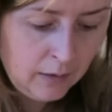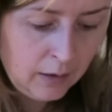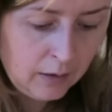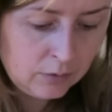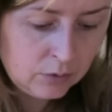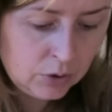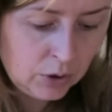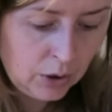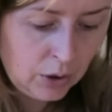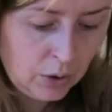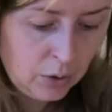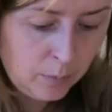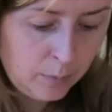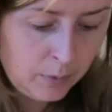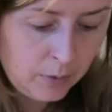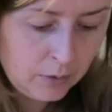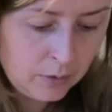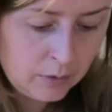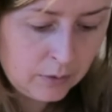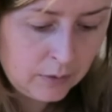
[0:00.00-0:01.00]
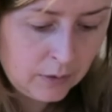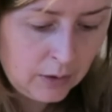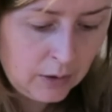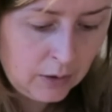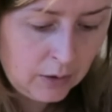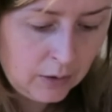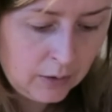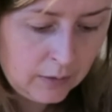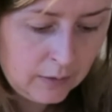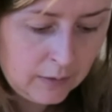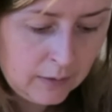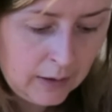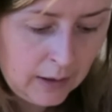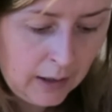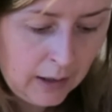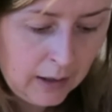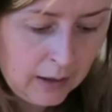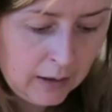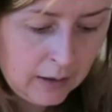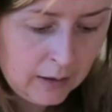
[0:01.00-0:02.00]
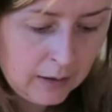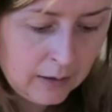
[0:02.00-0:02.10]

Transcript: I'll show you the book so you can see.